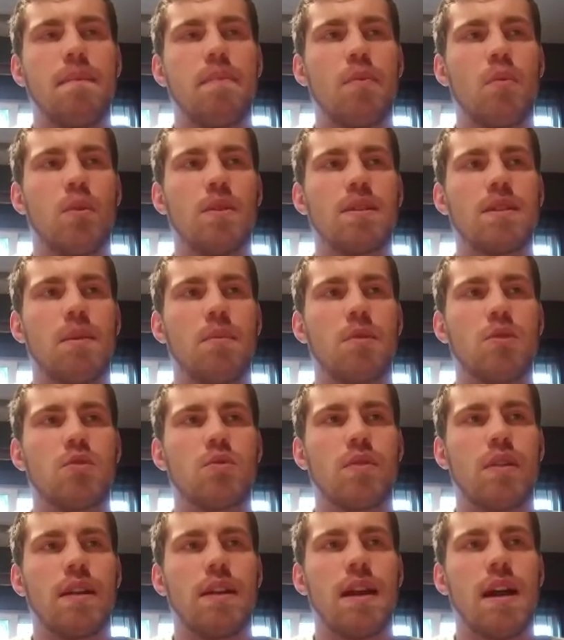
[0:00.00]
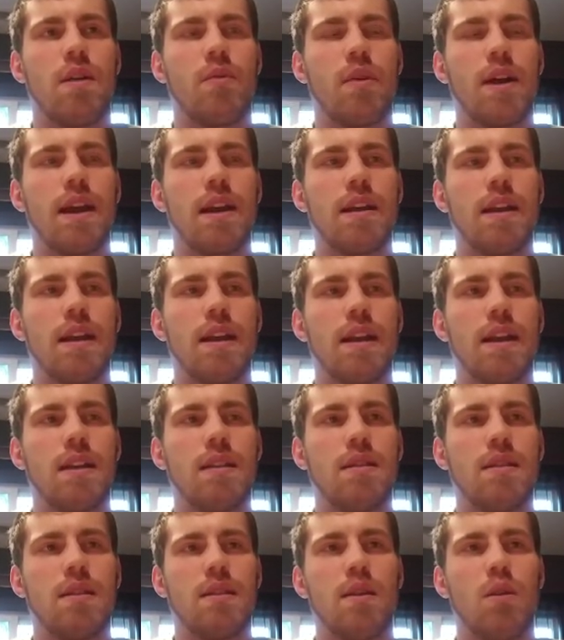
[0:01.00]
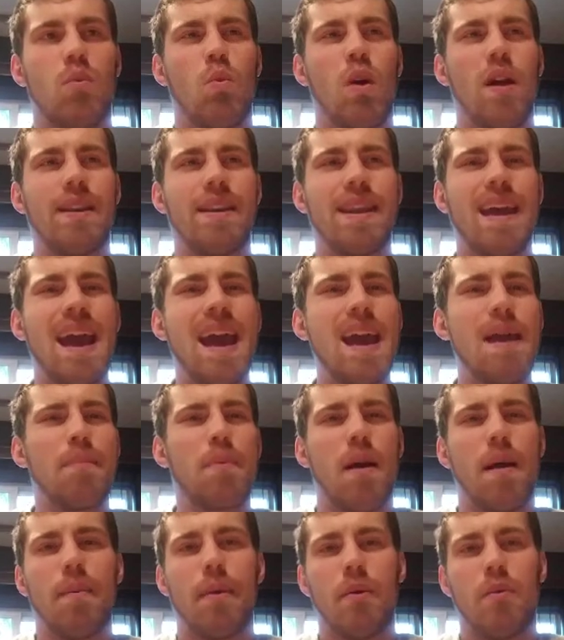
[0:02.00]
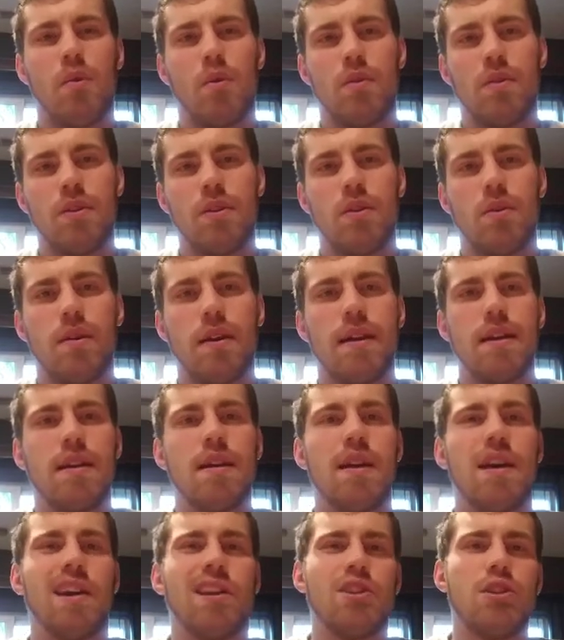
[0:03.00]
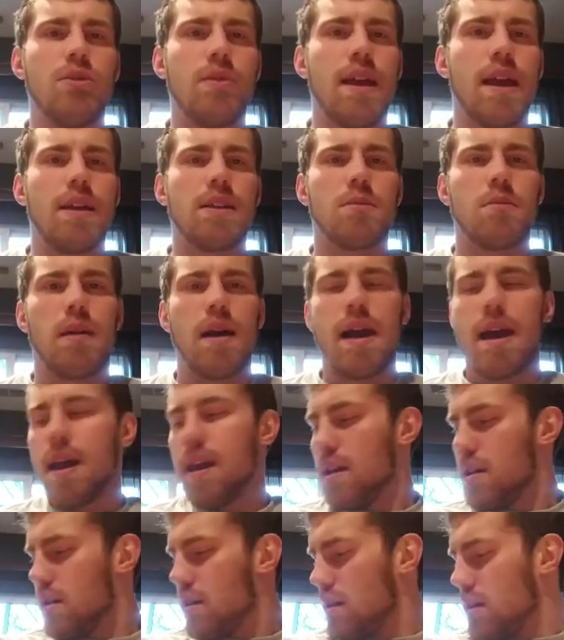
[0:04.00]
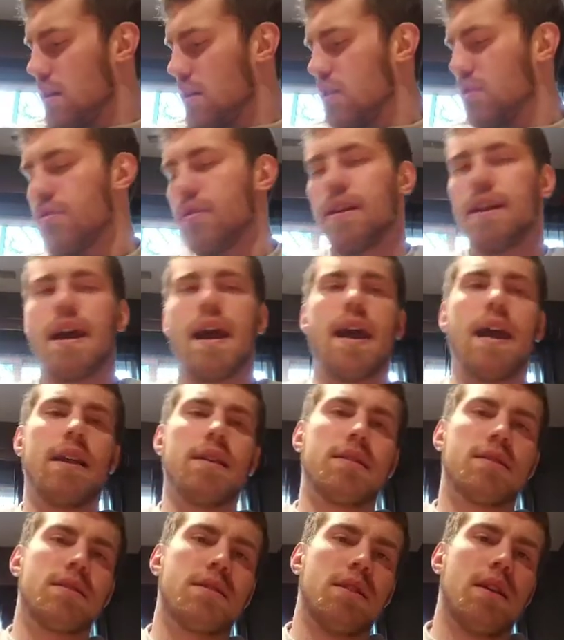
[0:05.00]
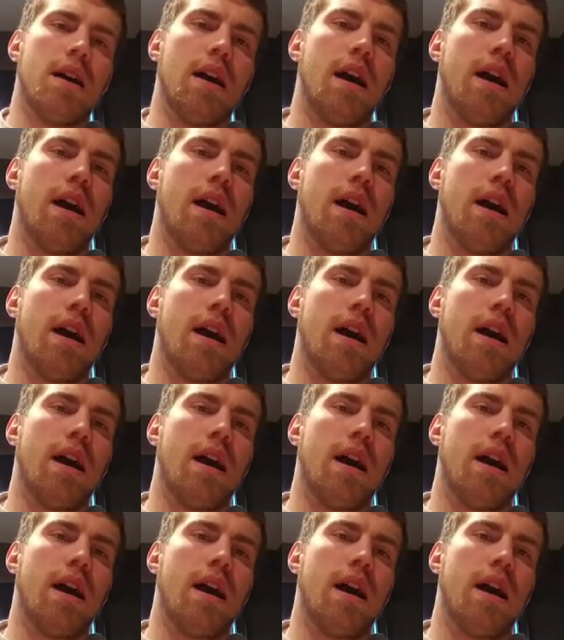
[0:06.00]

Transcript: When someone's really downregulated, the one day probably won't do it. 2 days might, 3 days.